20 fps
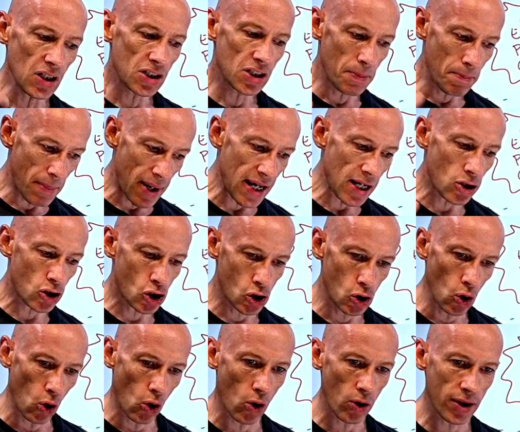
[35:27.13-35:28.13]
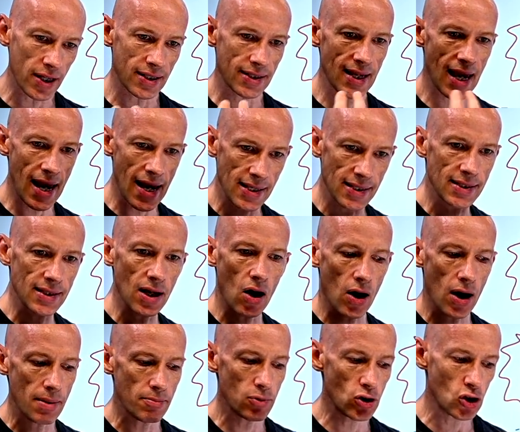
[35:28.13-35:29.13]
to make sure the tests that
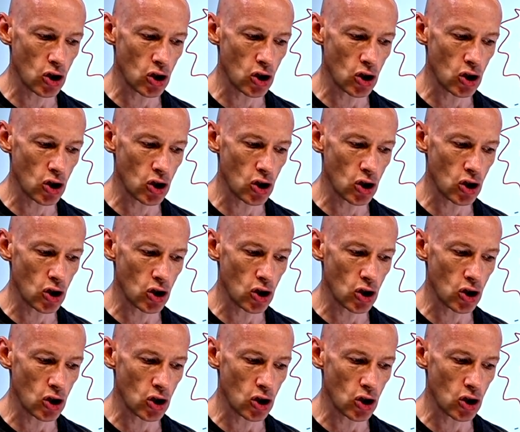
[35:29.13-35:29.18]
I'm